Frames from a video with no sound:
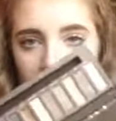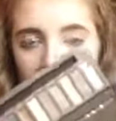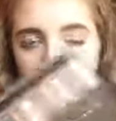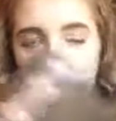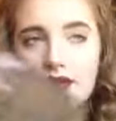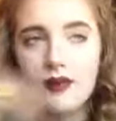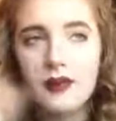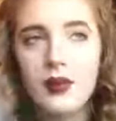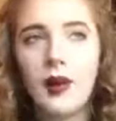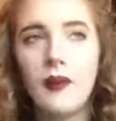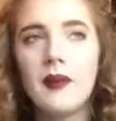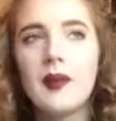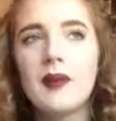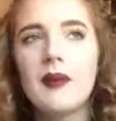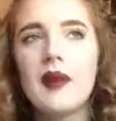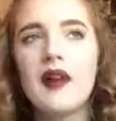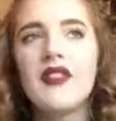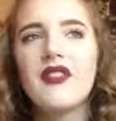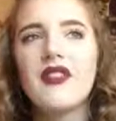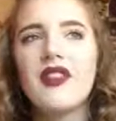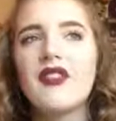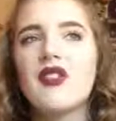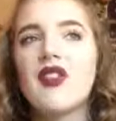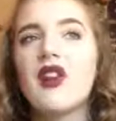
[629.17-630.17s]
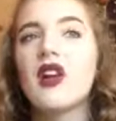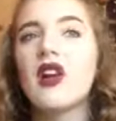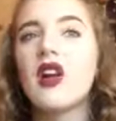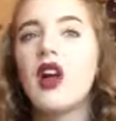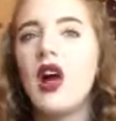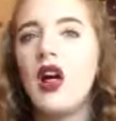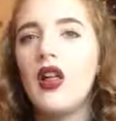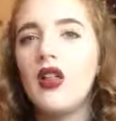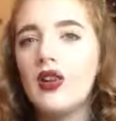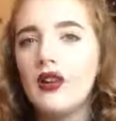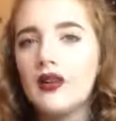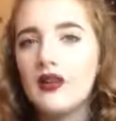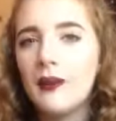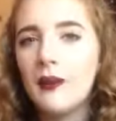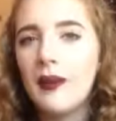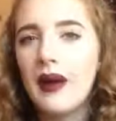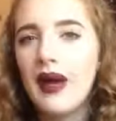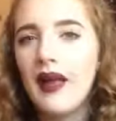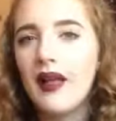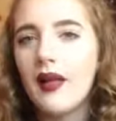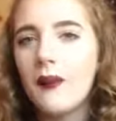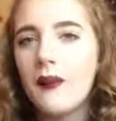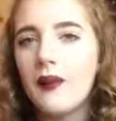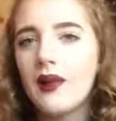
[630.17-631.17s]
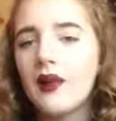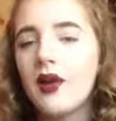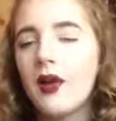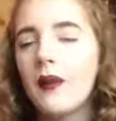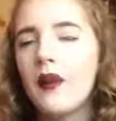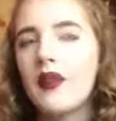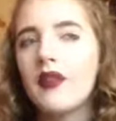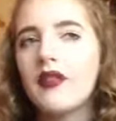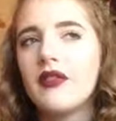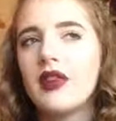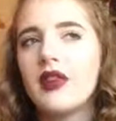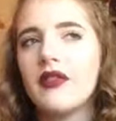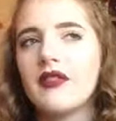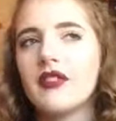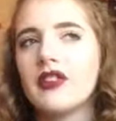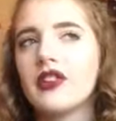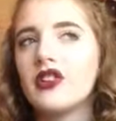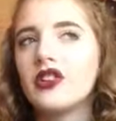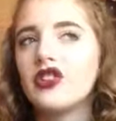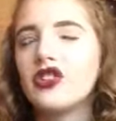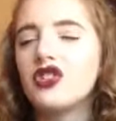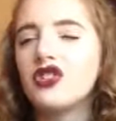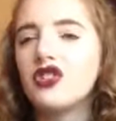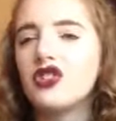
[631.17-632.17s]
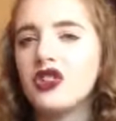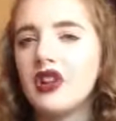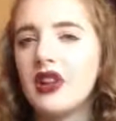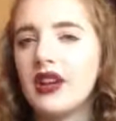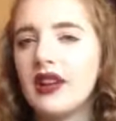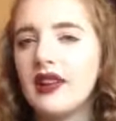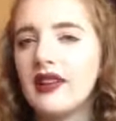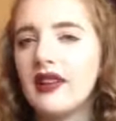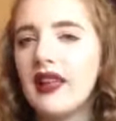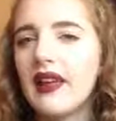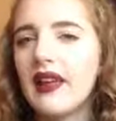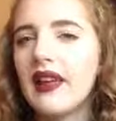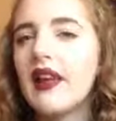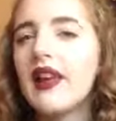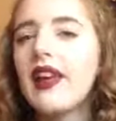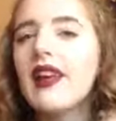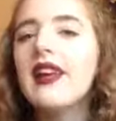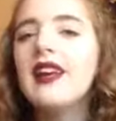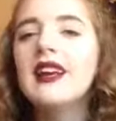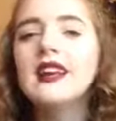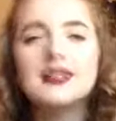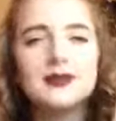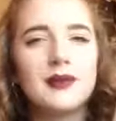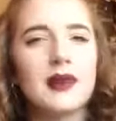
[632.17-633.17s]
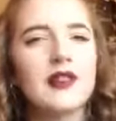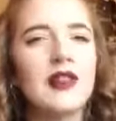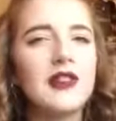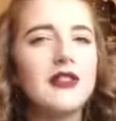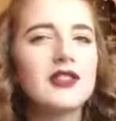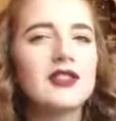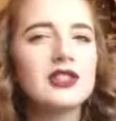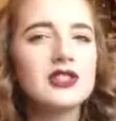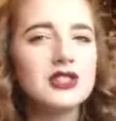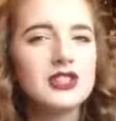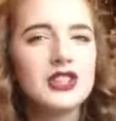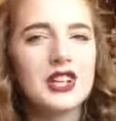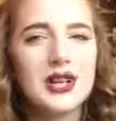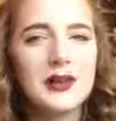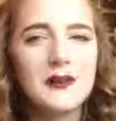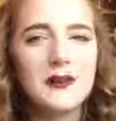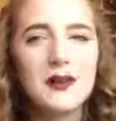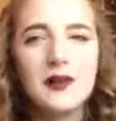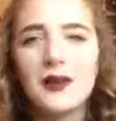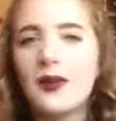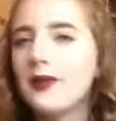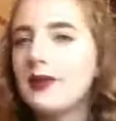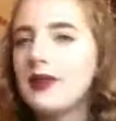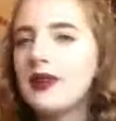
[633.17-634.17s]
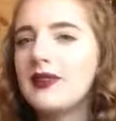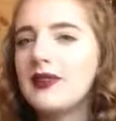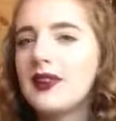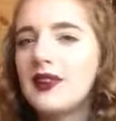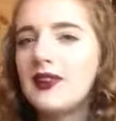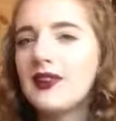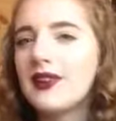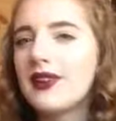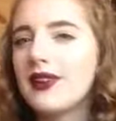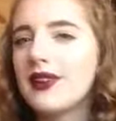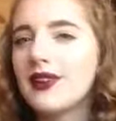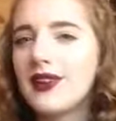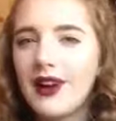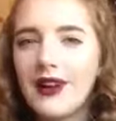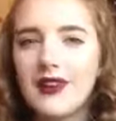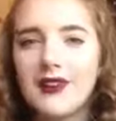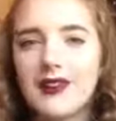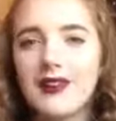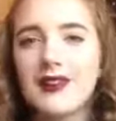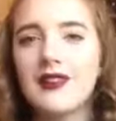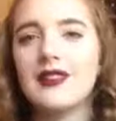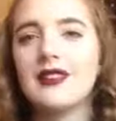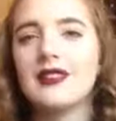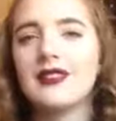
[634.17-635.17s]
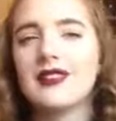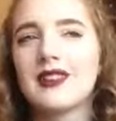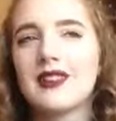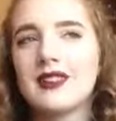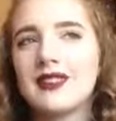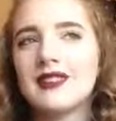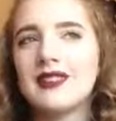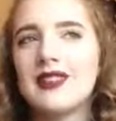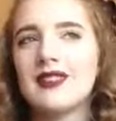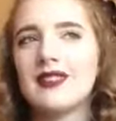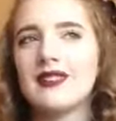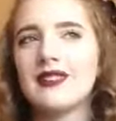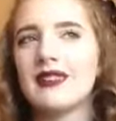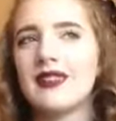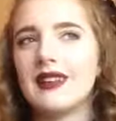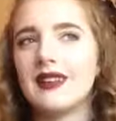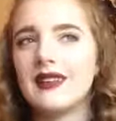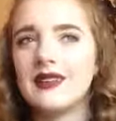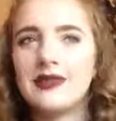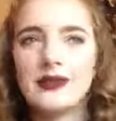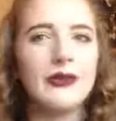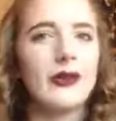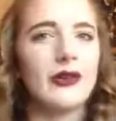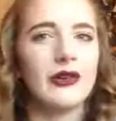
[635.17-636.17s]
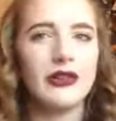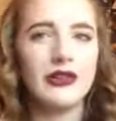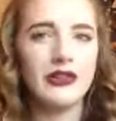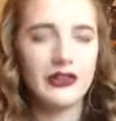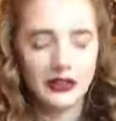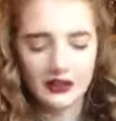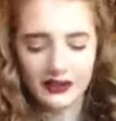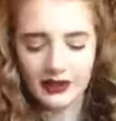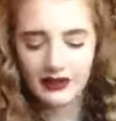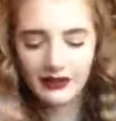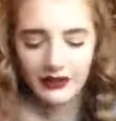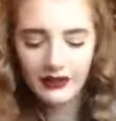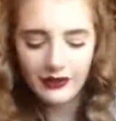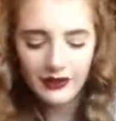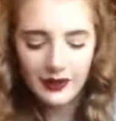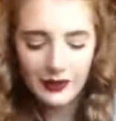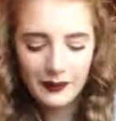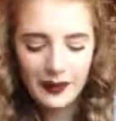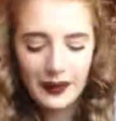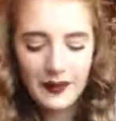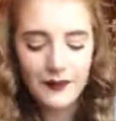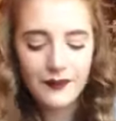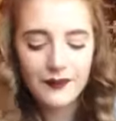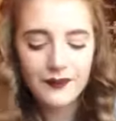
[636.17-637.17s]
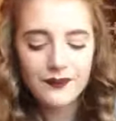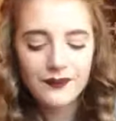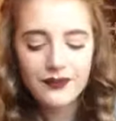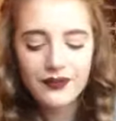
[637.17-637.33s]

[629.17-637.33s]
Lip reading: it's probably my favourite colour in the palette, but not my favourite shade. Like, it's my favourite shade but not my favourite colours, because it doesn't like swatch good, if you know what I mean.